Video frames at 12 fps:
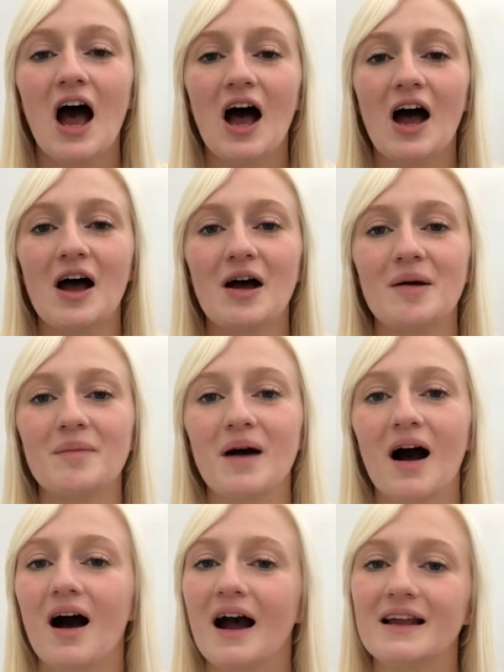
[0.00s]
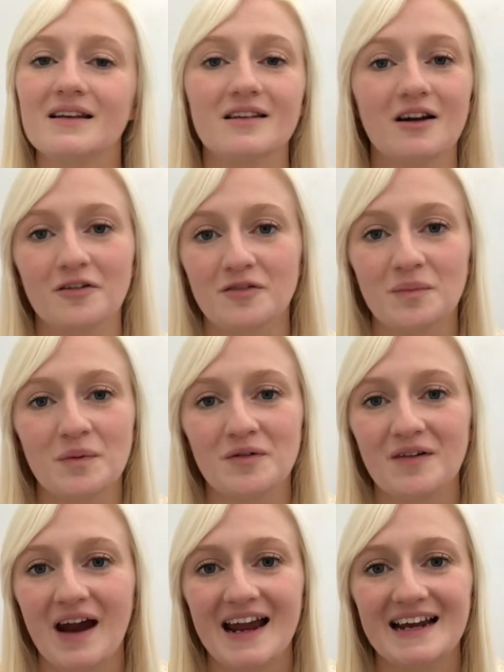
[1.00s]
I love a
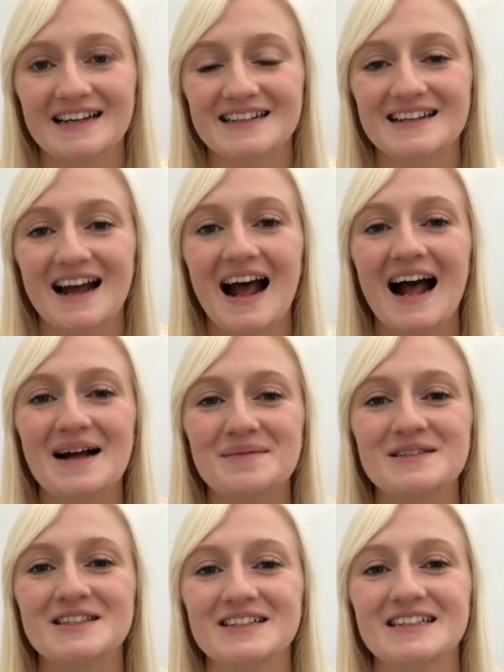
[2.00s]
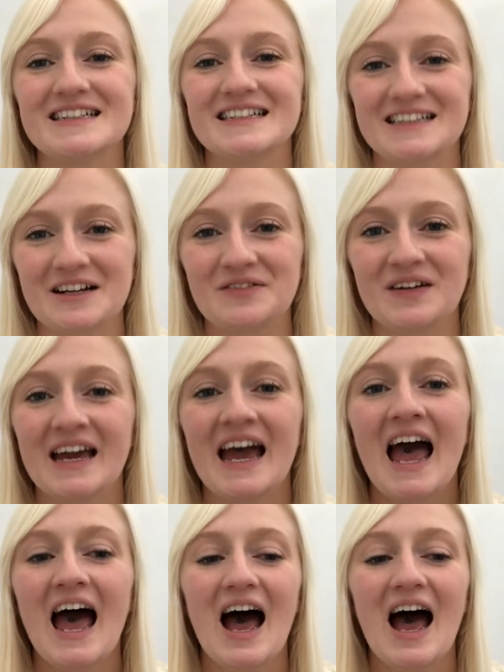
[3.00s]
parade, absolutely love it.